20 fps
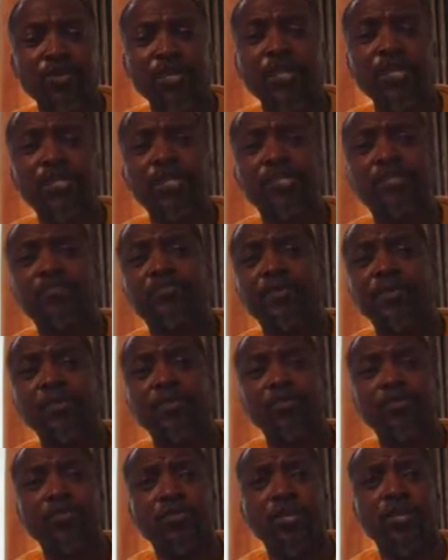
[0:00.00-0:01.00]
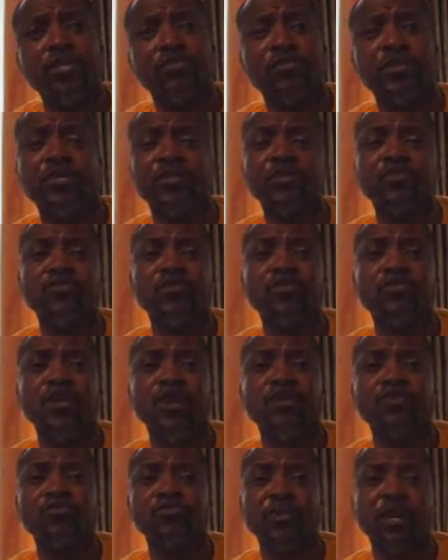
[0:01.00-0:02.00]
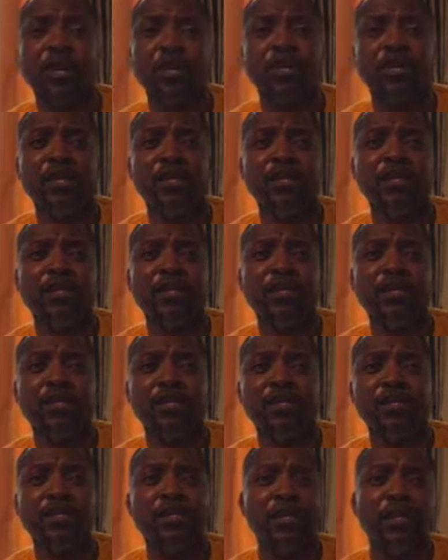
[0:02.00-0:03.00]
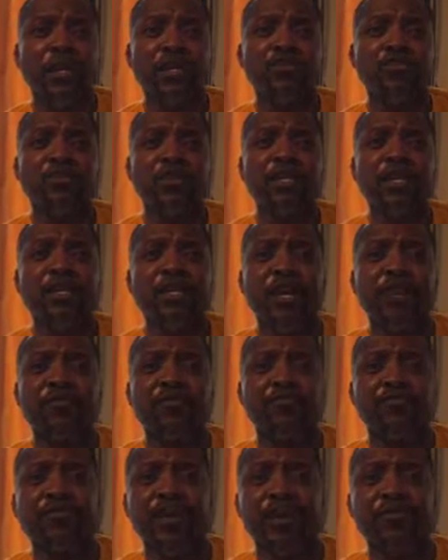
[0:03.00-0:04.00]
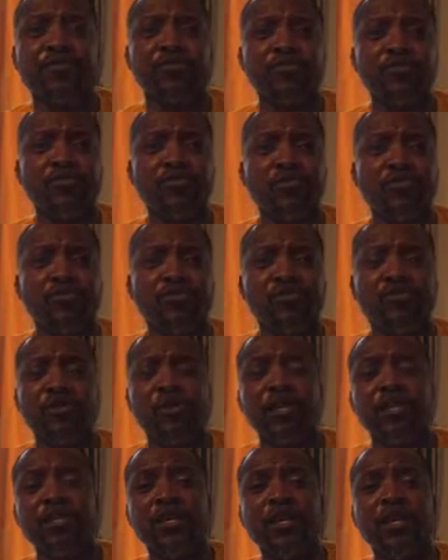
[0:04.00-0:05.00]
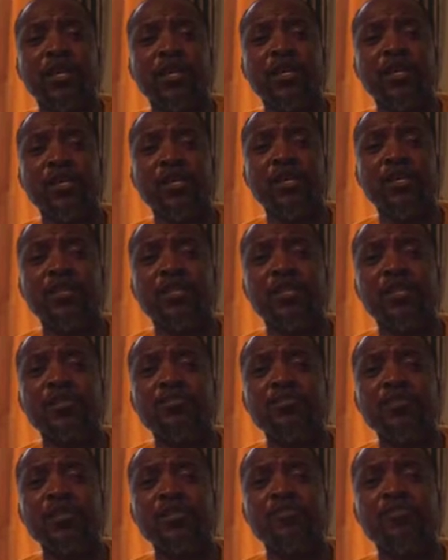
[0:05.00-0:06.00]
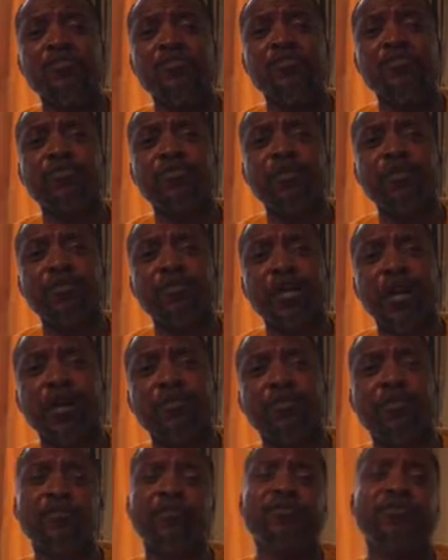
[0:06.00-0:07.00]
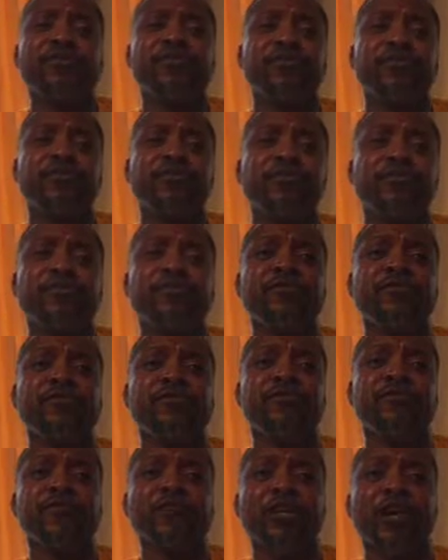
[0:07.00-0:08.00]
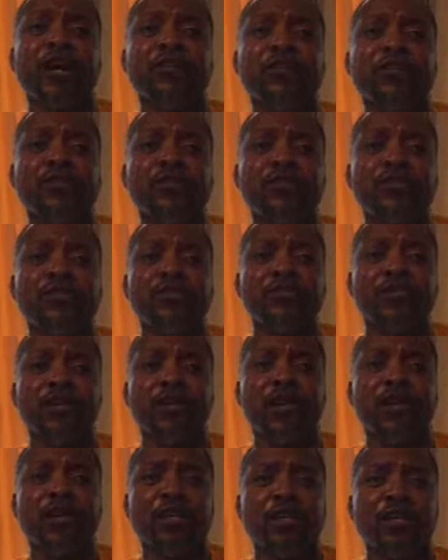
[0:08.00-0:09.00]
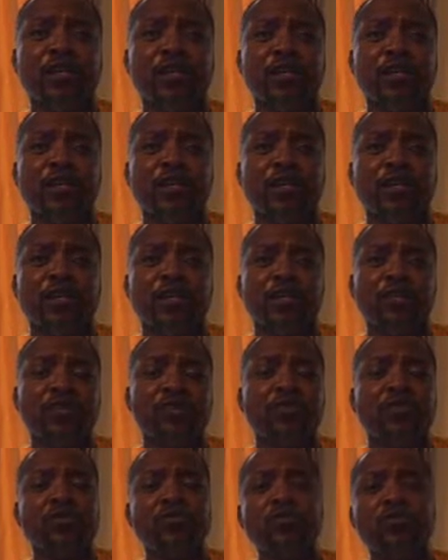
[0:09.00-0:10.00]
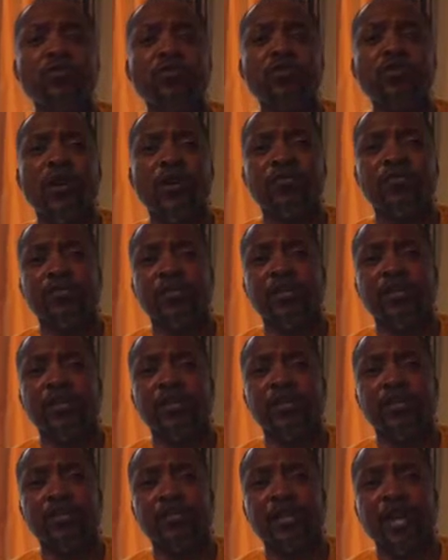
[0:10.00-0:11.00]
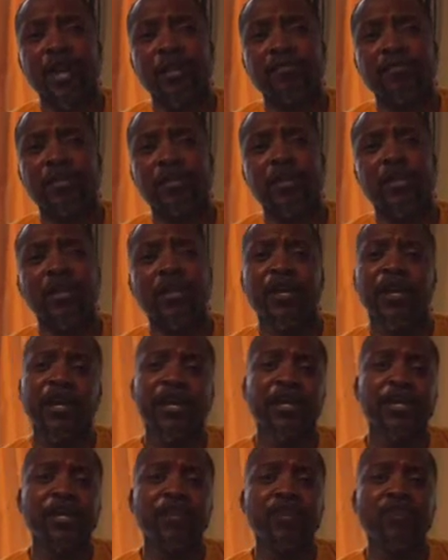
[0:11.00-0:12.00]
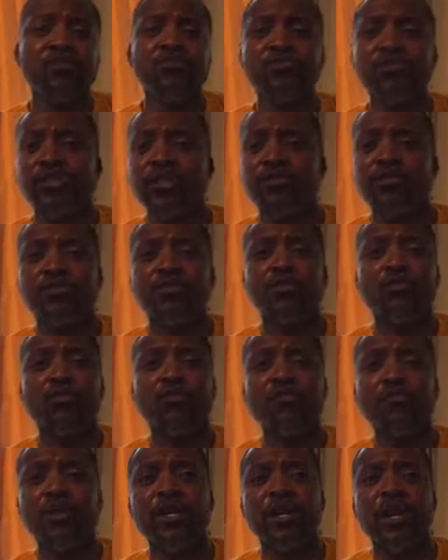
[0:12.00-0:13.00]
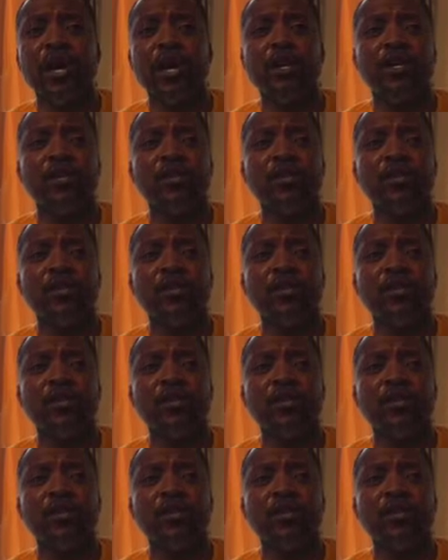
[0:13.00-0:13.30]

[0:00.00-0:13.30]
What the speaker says: we need discipline, especially ukwe ejuma. Ejuma ni 9 to 5. You should get there either 30 minutes before the job or 50 minutes before the job to clock in. You don't go after the time. And then they do say also co breaker.